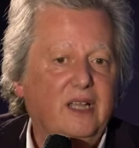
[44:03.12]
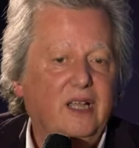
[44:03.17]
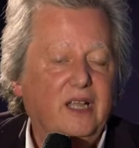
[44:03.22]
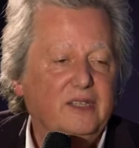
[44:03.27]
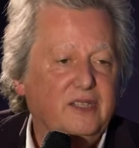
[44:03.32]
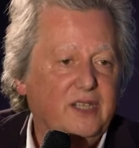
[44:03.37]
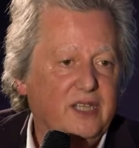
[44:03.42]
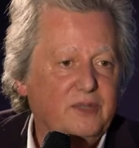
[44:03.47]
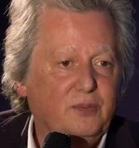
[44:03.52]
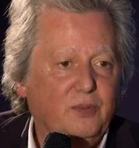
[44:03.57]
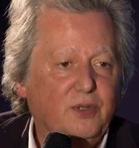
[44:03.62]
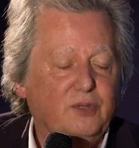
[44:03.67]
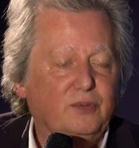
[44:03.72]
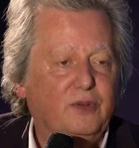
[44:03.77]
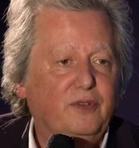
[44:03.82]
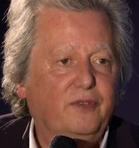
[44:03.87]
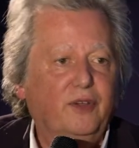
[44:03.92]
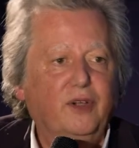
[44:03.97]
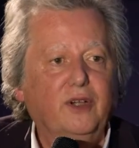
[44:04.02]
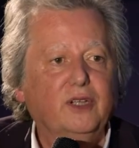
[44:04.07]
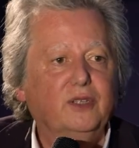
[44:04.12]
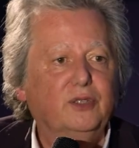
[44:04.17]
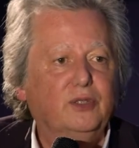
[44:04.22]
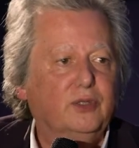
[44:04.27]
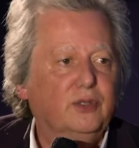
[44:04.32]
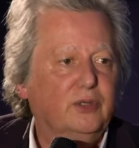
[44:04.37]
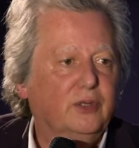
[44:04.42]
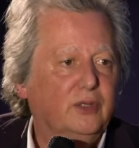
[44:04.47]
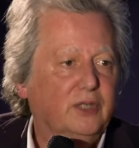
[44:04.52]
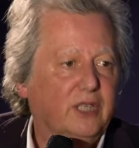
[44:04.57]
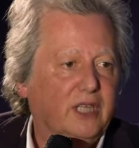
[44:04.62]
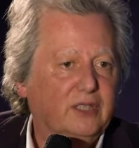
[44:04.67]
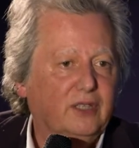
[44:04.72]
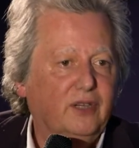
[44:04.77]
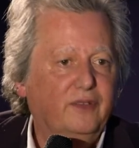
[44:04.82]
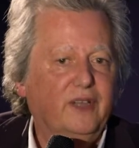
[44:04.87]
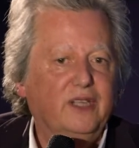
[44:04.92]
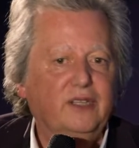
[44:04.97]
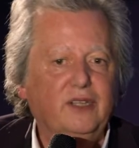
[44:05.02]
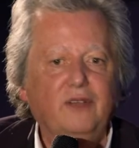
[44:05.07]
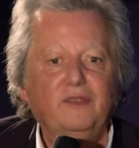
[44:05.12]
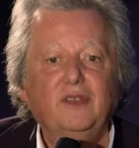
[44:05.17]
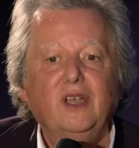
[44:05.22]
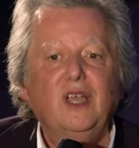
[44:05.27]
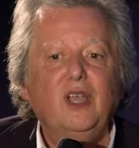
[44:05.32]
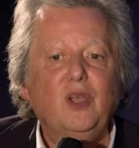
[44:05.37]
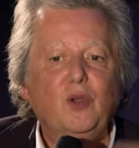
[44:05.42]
Agnès was referring to Rue 89,